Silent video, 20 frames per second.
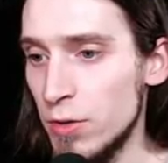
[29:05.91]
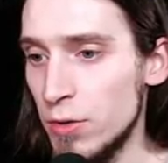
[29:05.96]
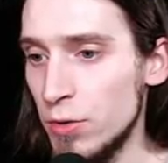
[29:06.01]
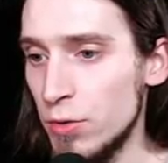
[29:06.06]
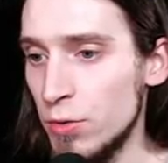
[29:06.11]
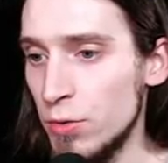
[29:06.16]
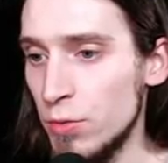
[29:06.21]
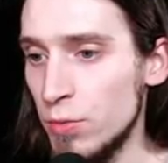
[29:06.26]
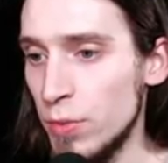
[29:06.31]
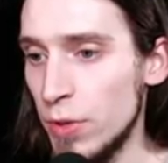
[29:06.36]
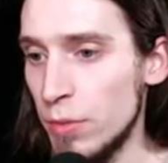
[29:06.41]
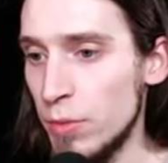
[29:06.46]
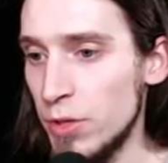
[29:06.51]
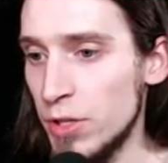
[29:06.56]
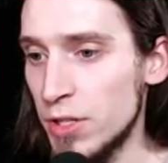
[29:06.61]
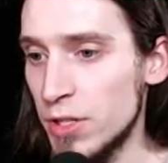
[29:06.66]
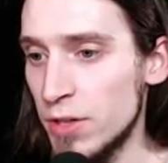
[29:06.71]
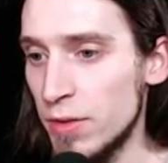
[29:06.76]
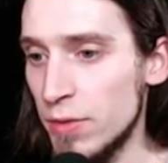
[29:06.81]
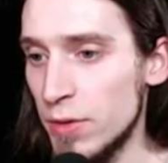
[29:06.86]
to maybe
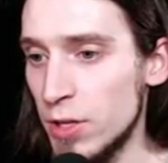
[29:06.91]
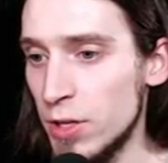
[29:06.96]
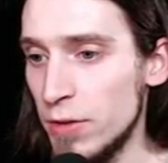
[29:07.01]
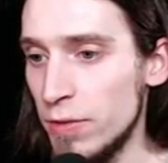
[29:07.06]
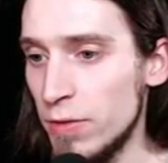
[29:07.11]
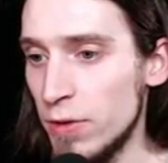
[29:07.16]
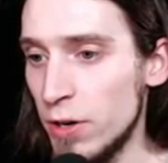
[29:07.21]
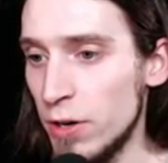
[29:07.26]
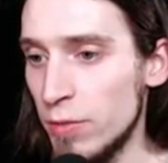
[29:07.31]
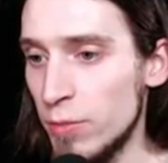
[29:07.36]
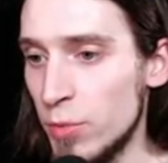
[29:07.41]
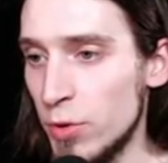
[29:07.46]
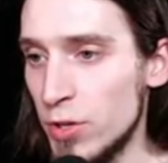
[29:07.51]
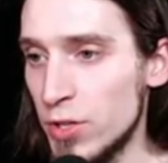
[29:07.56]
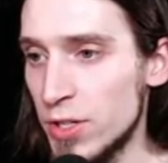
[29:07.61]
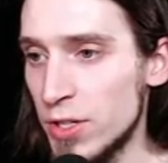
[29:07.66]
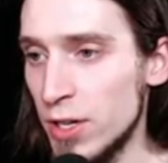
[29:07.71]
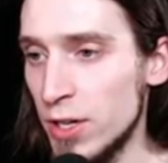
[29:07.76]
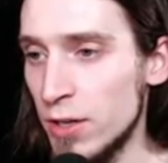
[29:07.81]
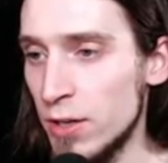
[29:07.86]

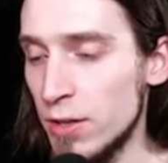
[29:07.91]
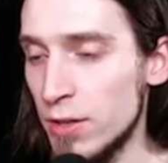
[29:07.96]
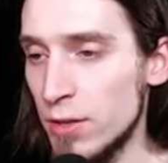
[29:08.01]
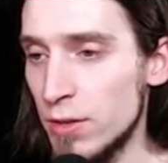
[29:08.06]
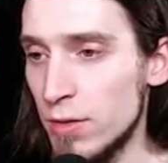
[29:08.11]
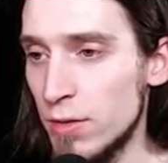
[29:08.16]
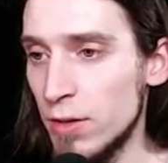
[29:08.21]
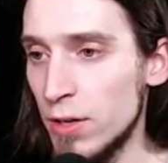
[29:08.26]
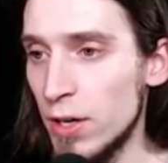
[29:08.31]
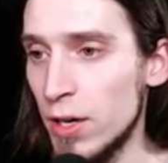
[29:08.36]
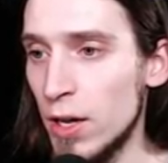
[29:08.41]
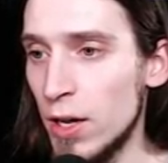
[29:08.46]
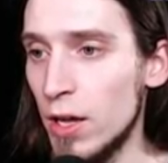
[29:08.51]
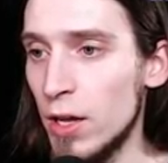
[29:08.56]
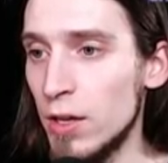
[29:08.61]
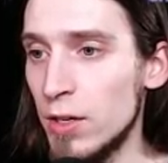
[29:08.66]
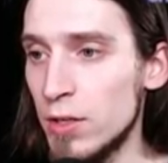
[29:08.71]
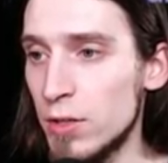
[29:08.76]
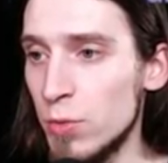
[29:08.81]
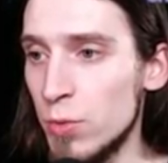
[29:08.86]
75%.
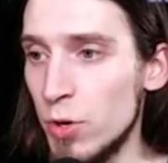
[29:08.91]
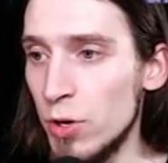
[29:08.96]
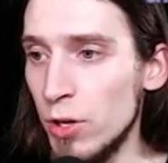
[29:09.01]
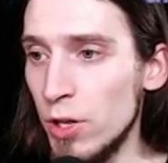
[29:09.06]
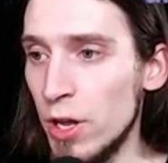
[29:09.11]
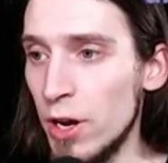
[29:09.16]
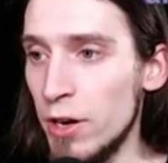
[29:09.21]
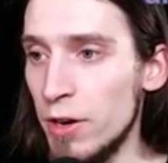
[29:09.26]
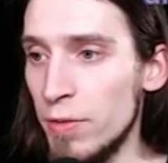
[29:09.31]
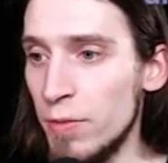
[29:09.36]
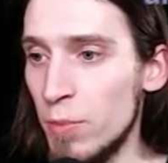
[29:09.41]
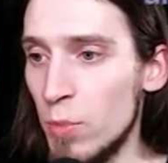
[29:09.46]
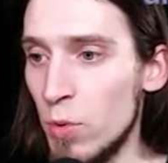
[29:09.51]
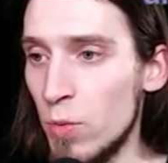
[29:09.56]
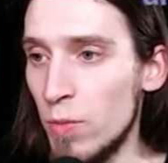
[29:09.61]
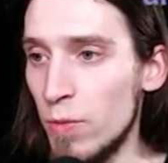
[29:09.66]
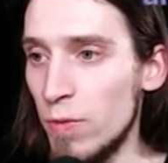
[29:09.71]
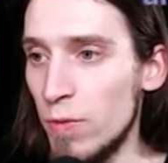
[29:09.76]
So we're letting